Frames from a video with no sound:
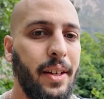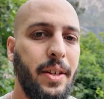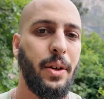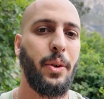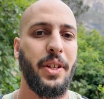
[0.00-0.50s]

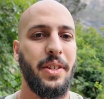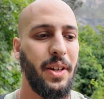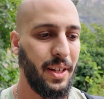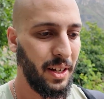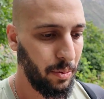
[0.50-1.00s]
So we just
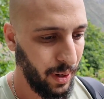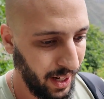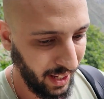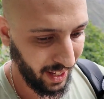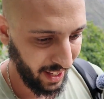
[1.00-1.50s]
took a little
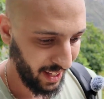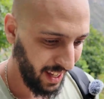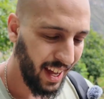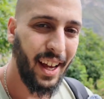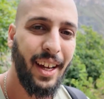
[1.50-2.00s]
break
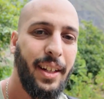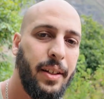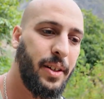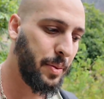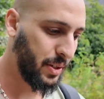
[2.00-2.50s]

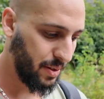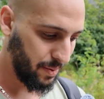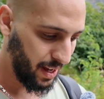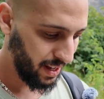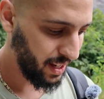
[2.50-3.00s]
and learned about some